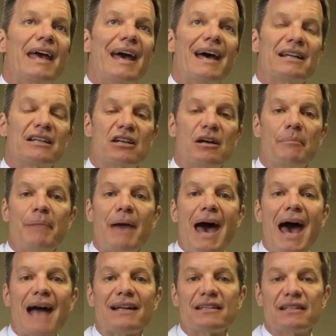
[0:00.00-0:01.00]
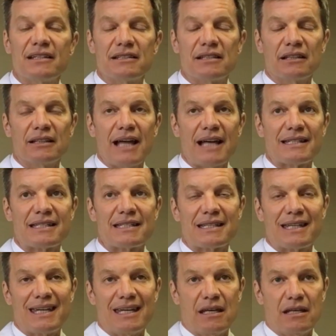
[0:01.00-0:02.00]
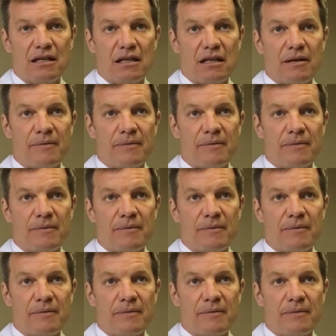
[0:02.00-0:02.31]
and compacted into less skin.